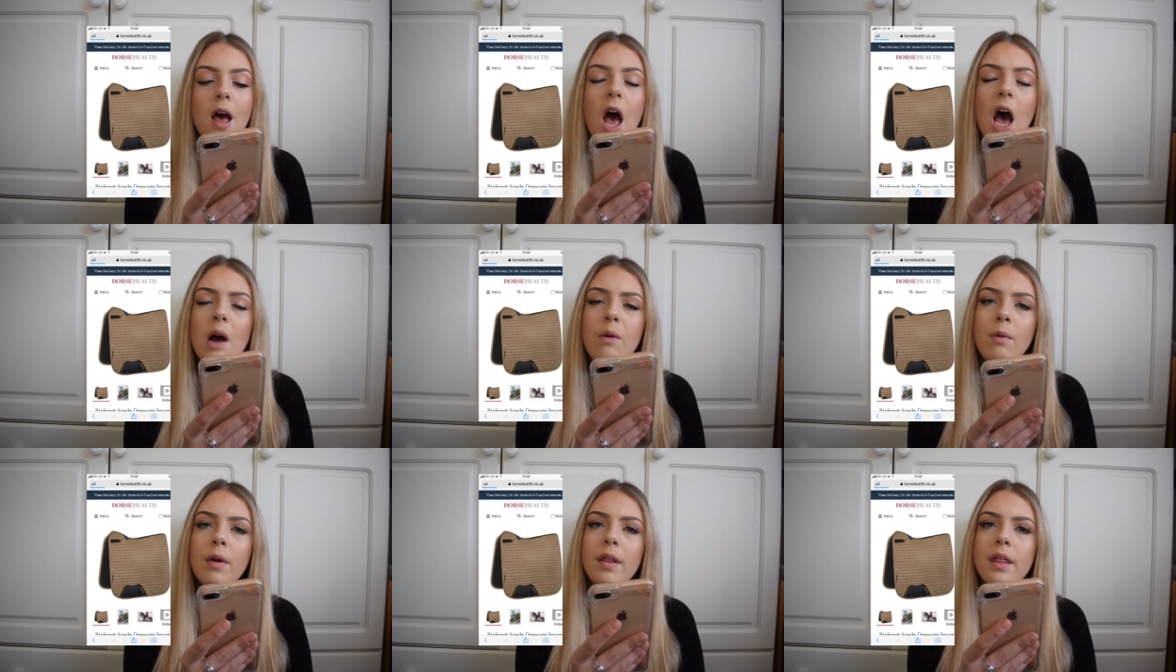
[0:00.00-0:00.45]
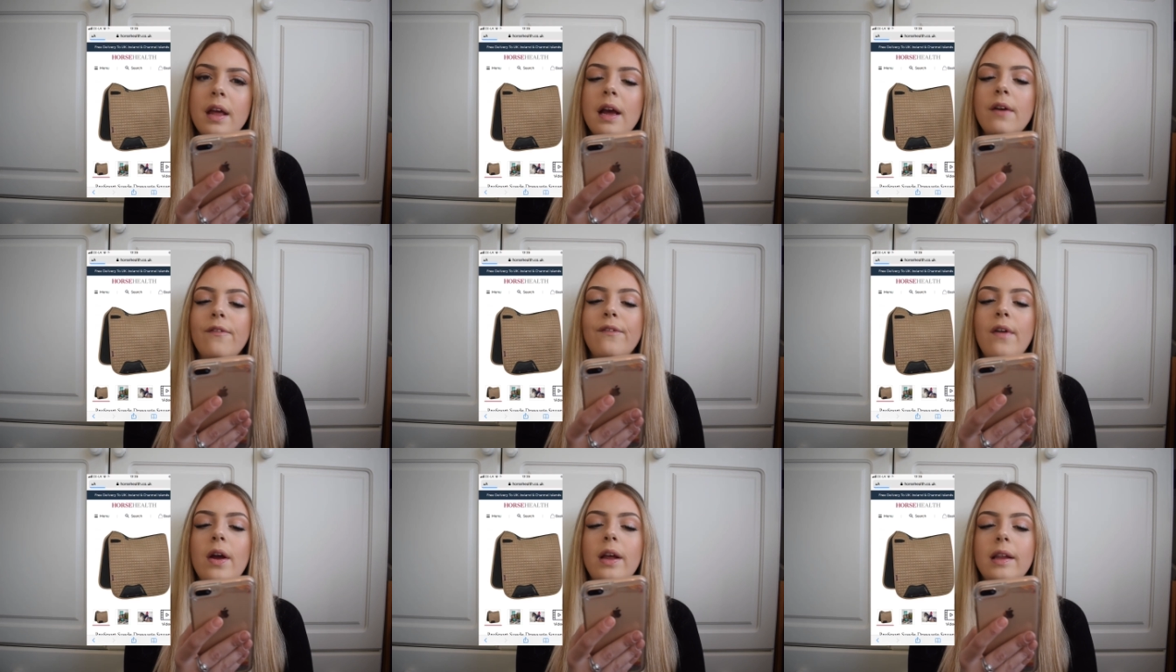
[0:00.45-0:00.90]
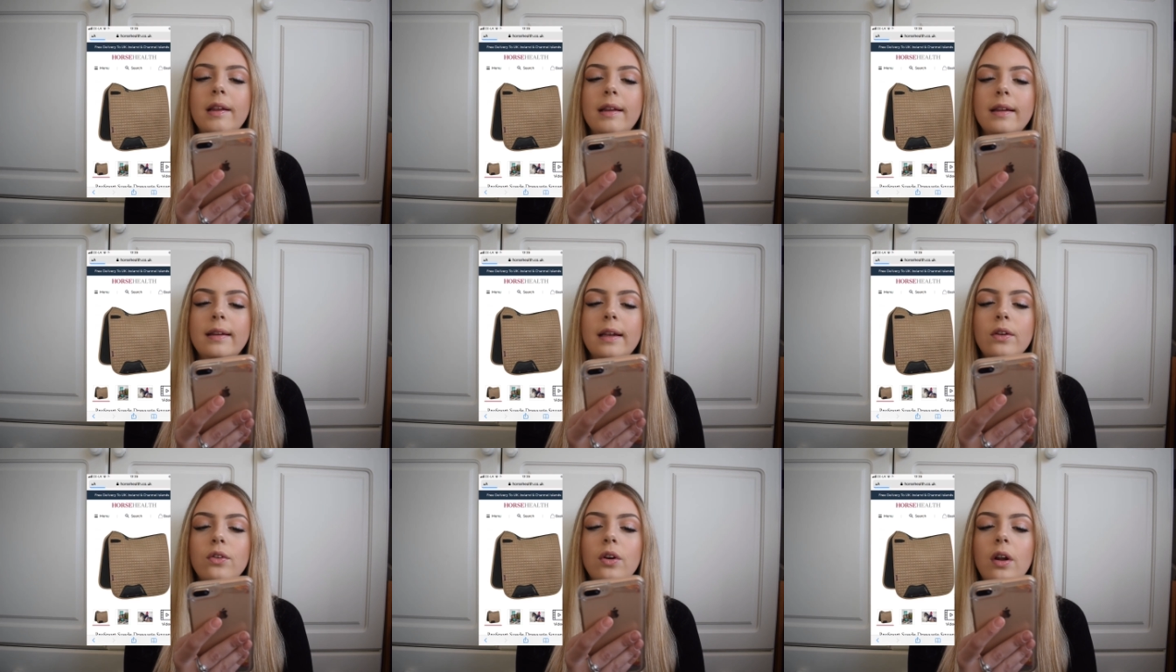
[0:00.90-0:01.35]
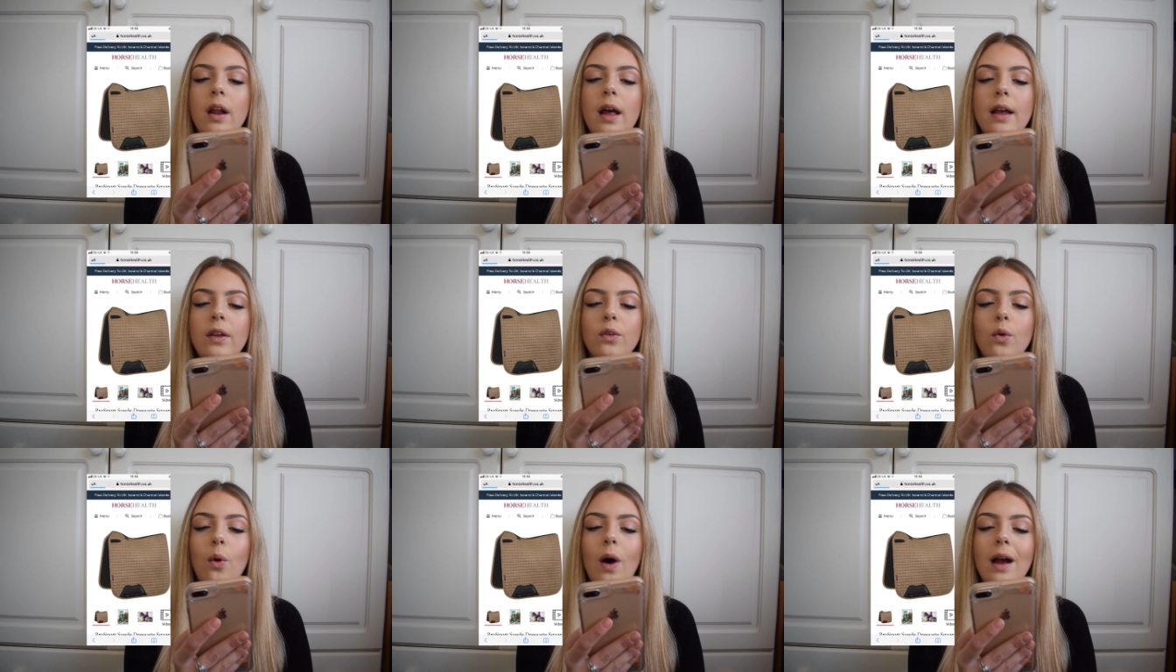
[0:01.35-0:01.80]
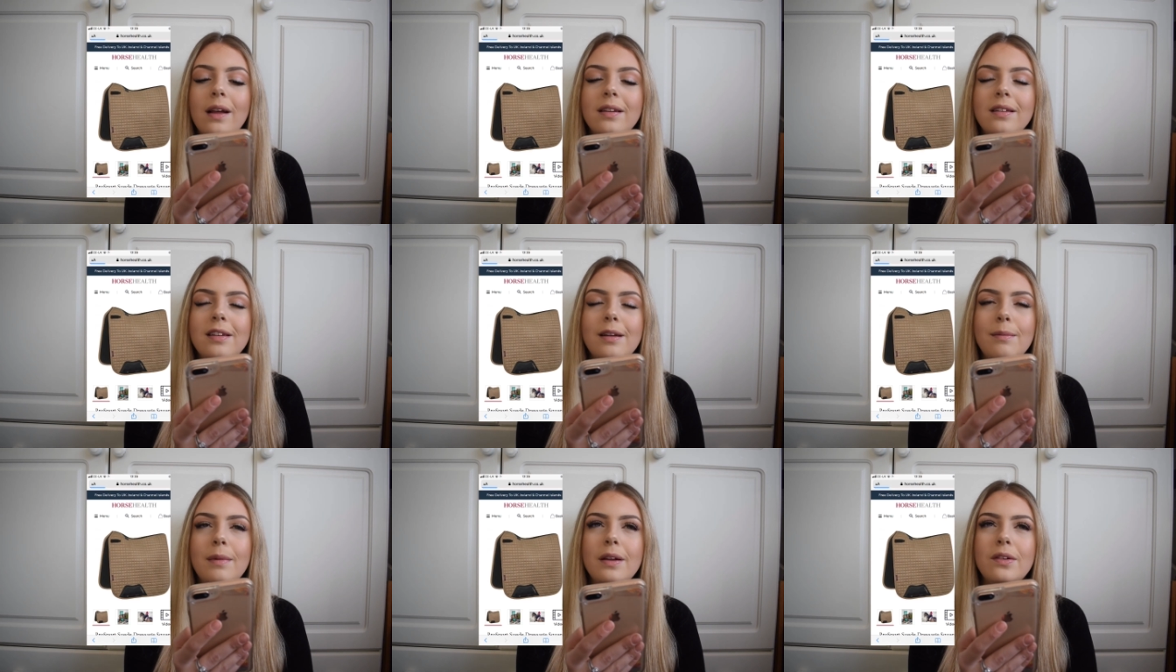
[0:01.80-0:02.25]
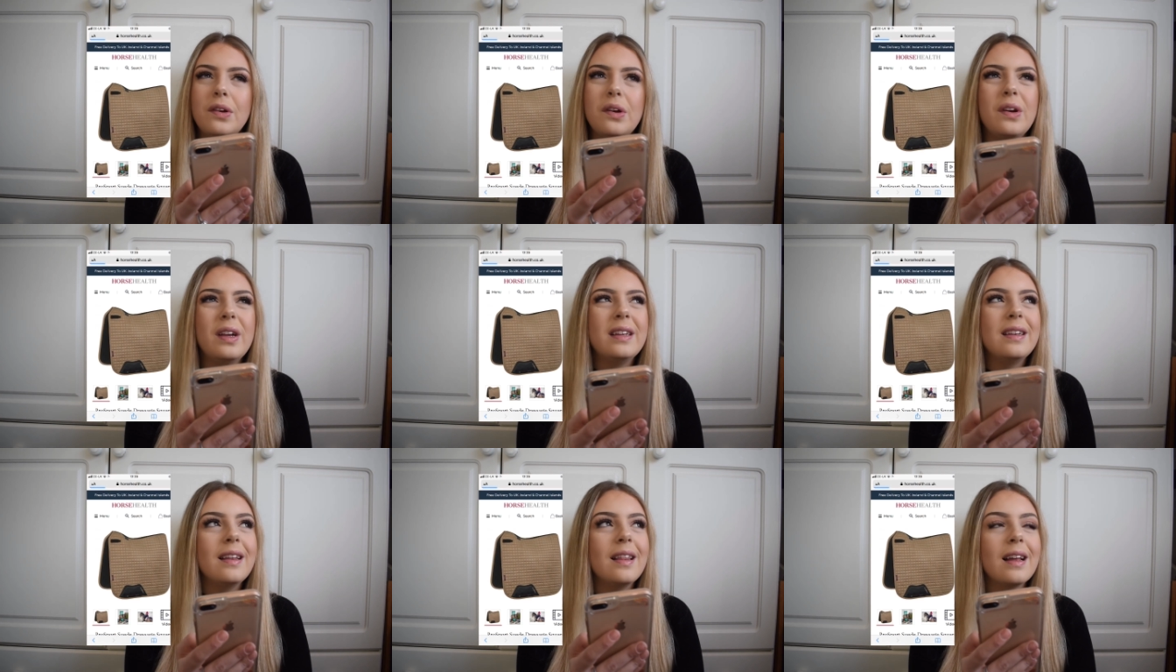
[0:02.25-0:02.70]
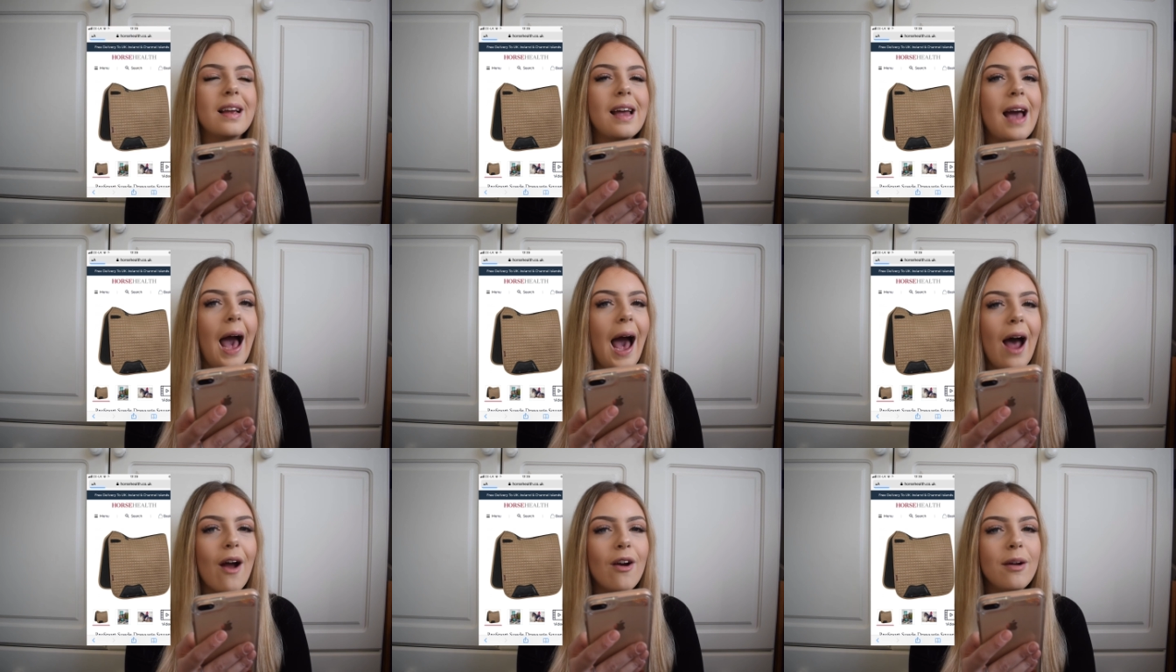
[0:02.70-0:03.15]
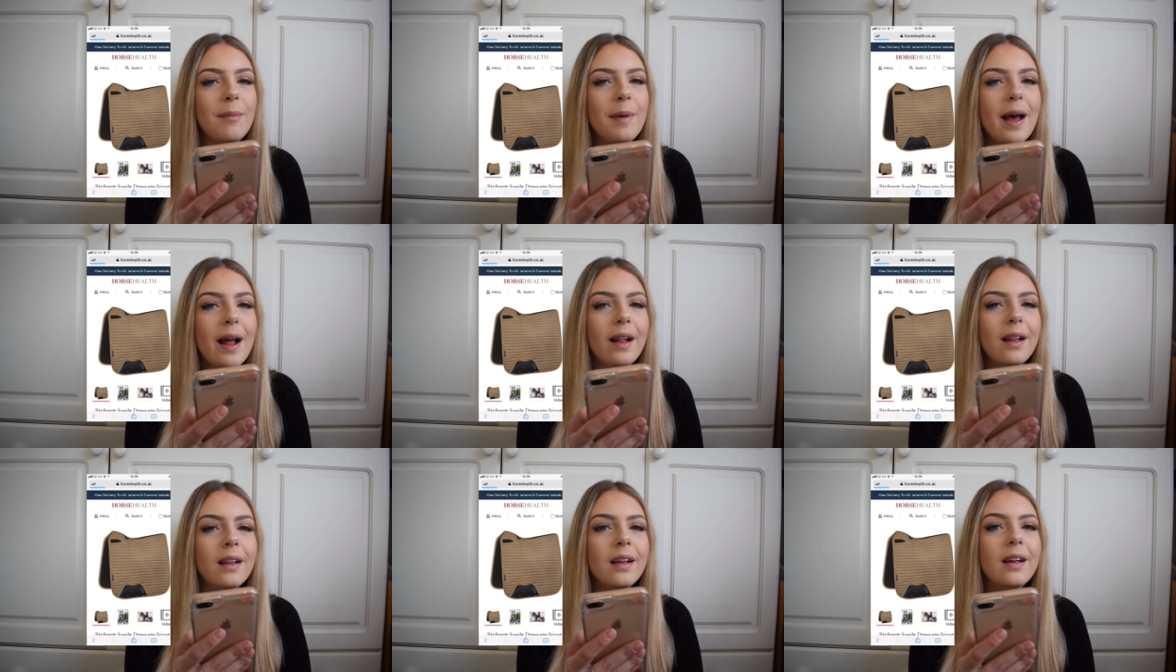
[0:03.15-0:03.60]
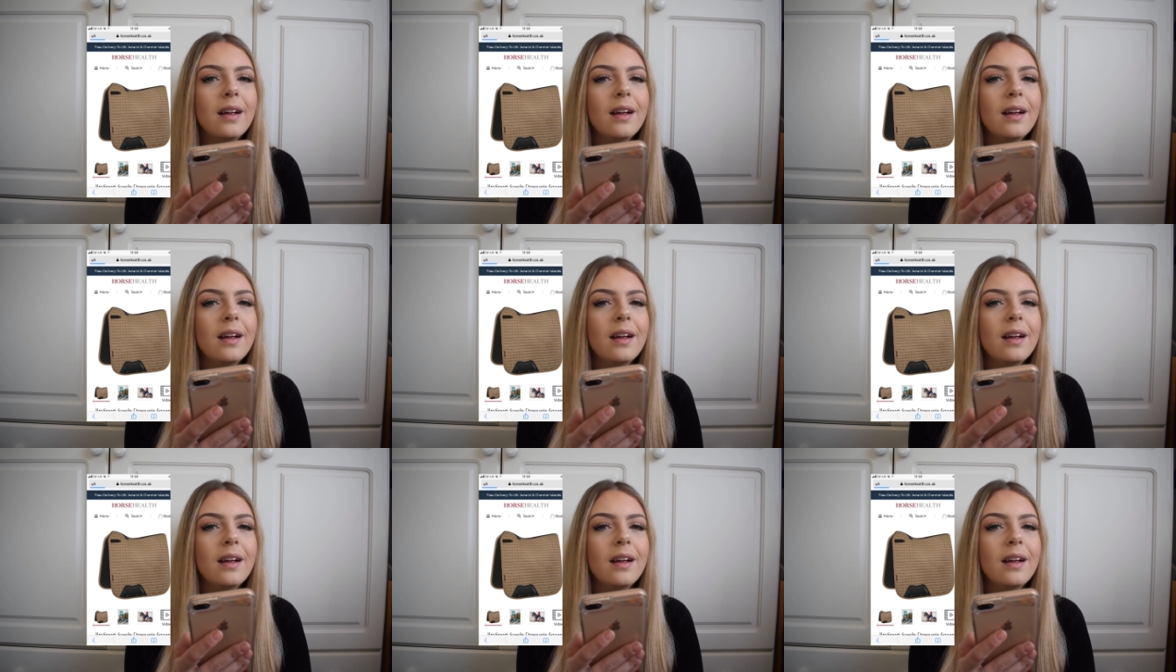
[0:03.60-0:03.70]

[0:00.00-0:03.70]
and one thing I've noticed is this colour is quite similar to, is it the caramel?